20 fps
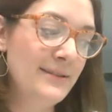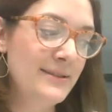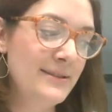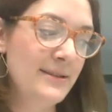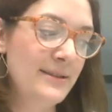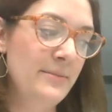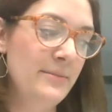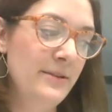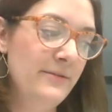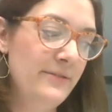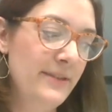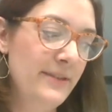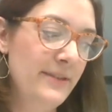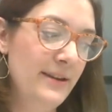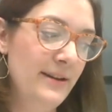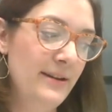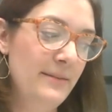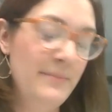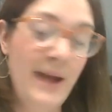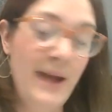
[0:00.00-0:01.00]
some of
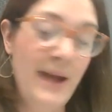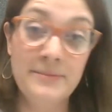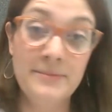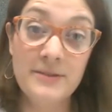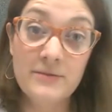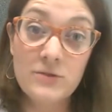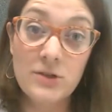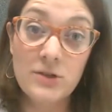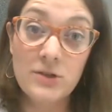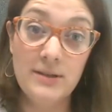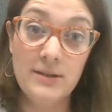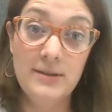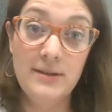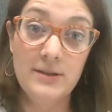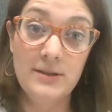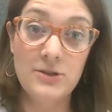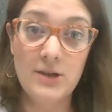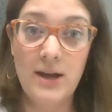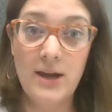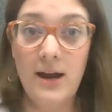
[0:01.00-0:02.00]
the maps of the
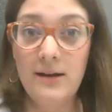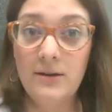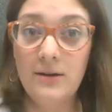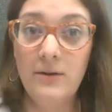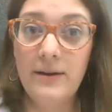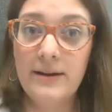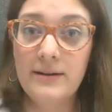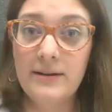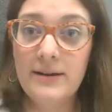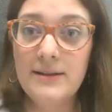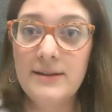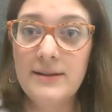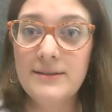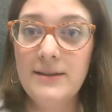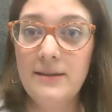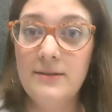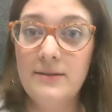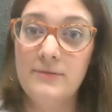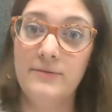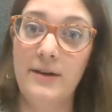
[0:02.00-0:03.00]
Chicago areas
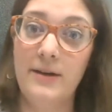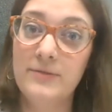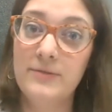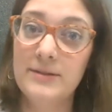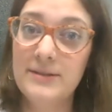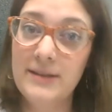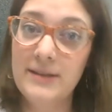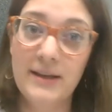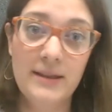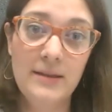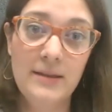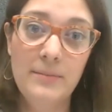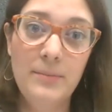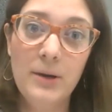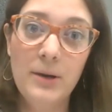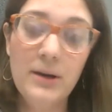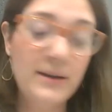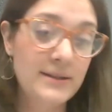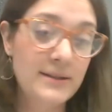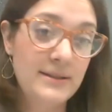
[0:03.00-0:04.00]
that they're referencing in the
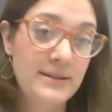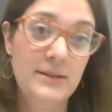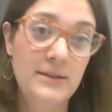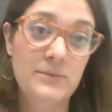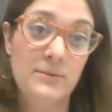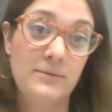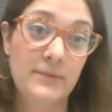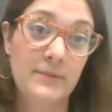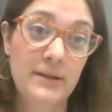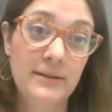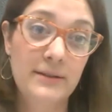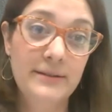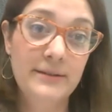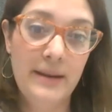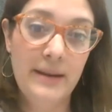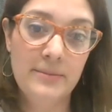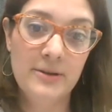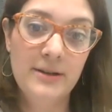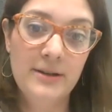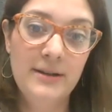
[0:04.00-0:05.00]
book, because these were real
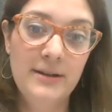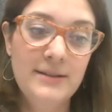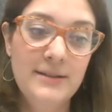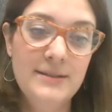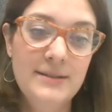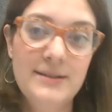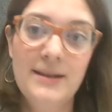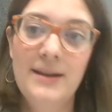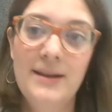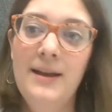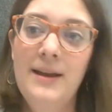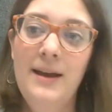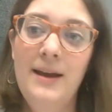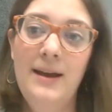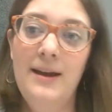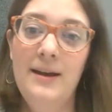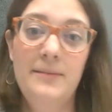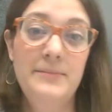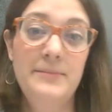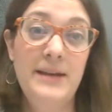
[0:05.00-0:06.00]
neighborhoods,
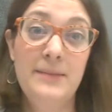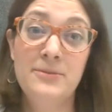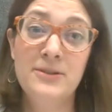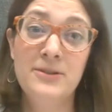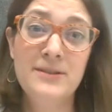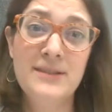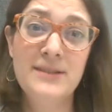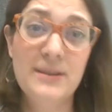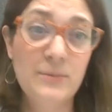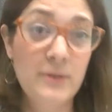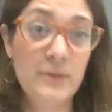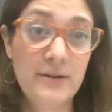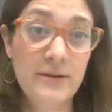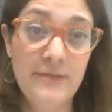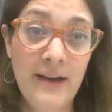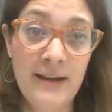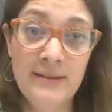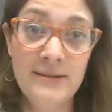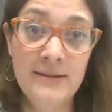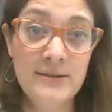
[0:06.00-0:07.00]
neighborhoods that would have
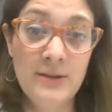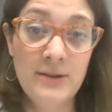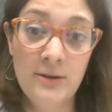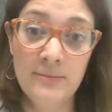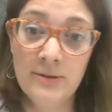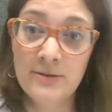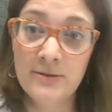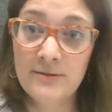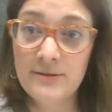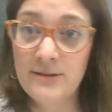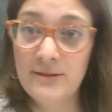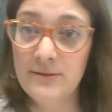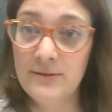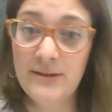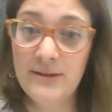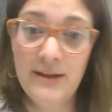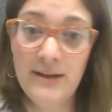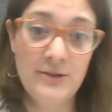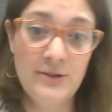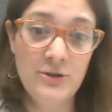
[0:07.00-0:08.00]
had these homeowner
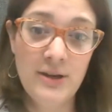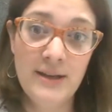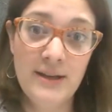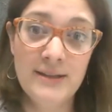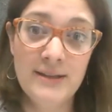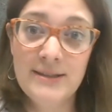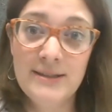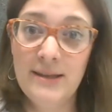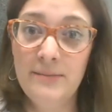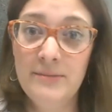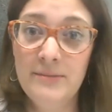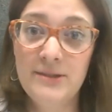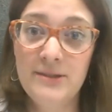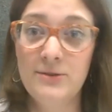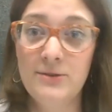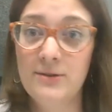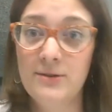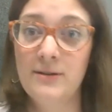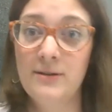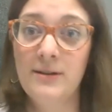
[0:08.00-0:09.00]
associations that
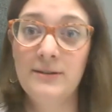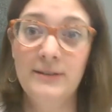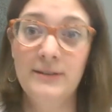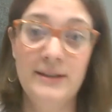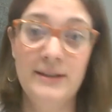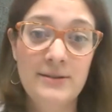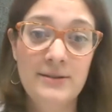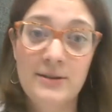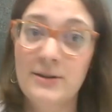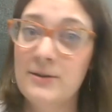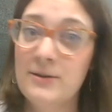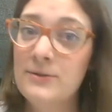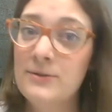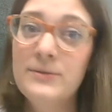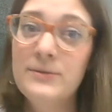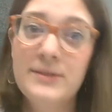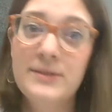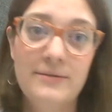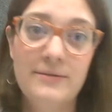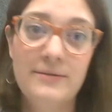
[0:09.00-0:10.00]
Mr. Lindner,
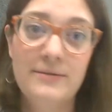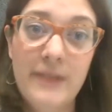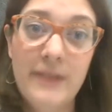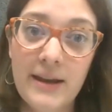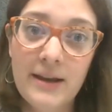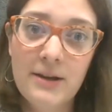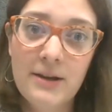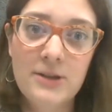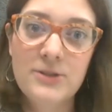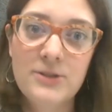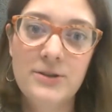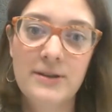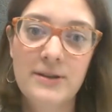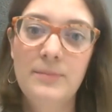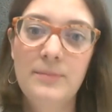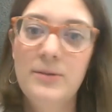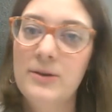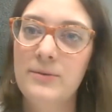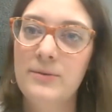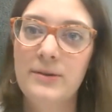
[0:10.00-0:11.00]
who's a fake character in the
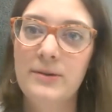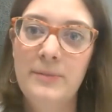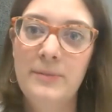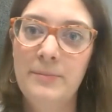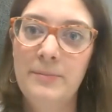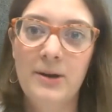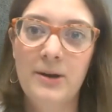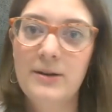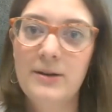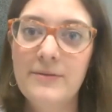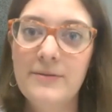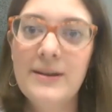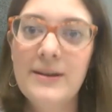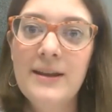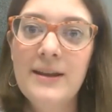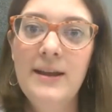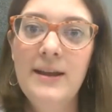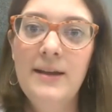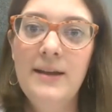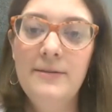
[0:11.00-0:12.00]
book, would have been part of.
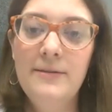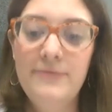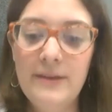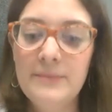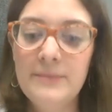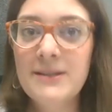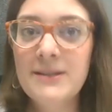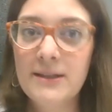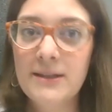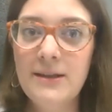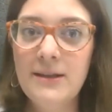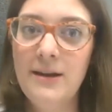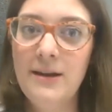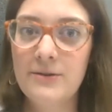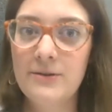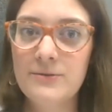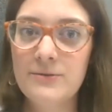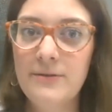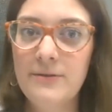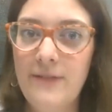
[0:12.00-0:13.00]
Families like the
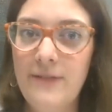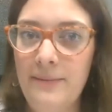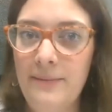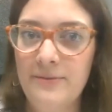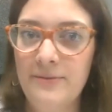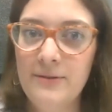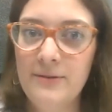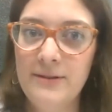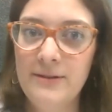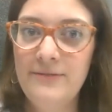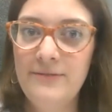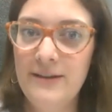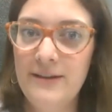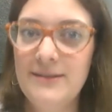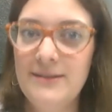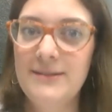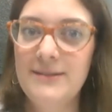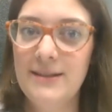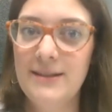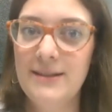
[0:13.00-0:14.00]
Youngers would have absolutely faced
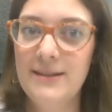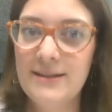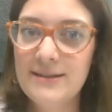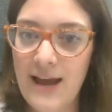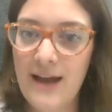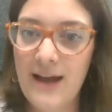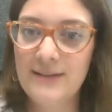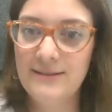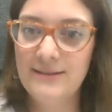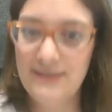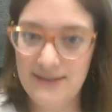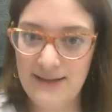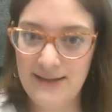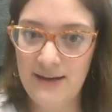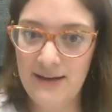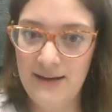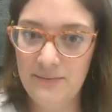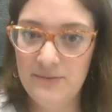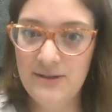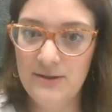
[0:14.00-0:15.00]
this exact
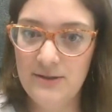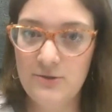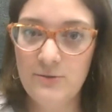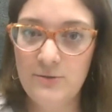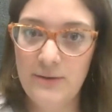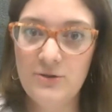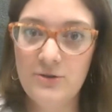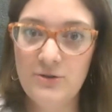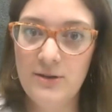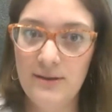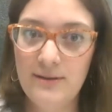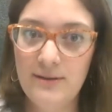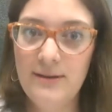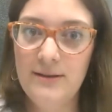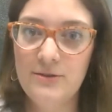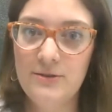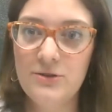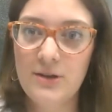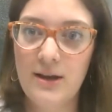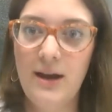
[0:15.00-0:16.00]
same situation
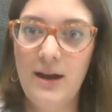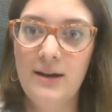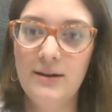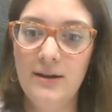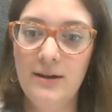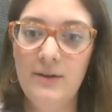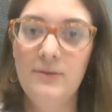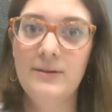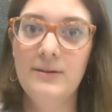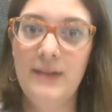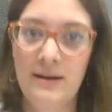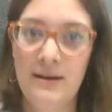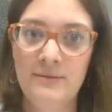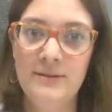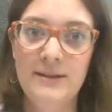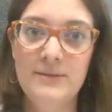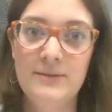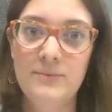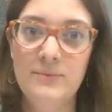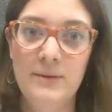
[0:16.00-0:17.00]
in Chicago,
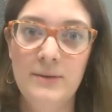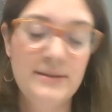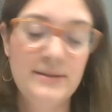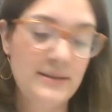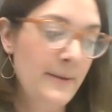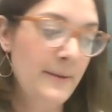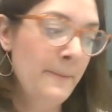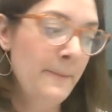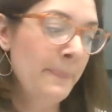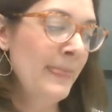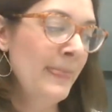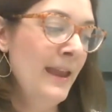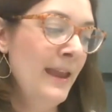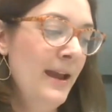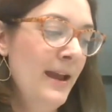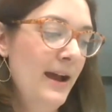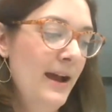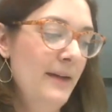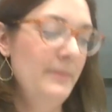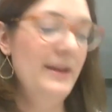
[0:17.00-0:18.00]
countless ones.
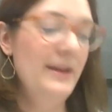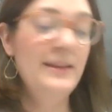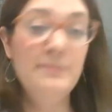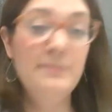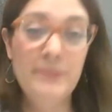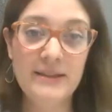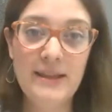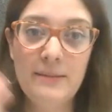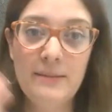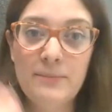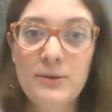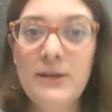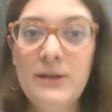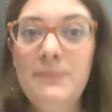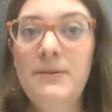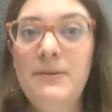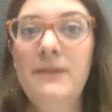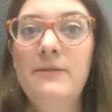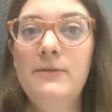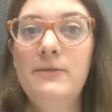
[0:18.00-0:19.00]
But then pretty
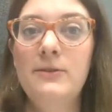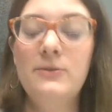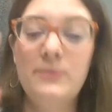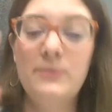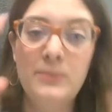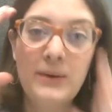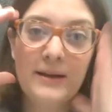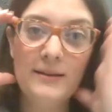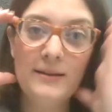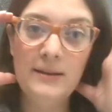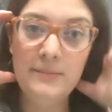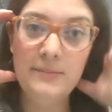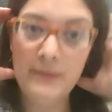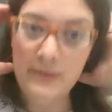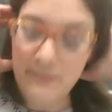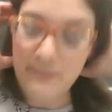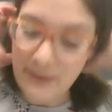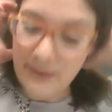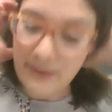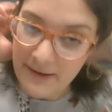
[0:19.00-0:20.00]
quickly be
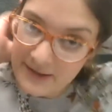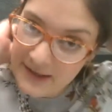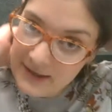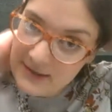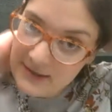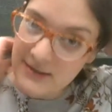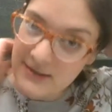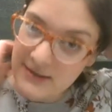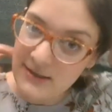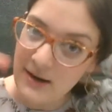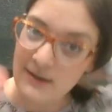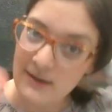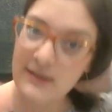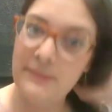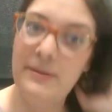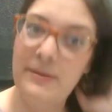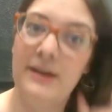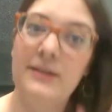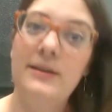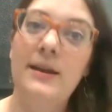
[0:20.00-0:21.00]
pivoted to talking
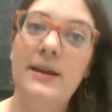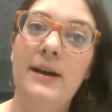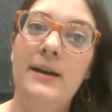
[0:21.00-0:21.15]
about it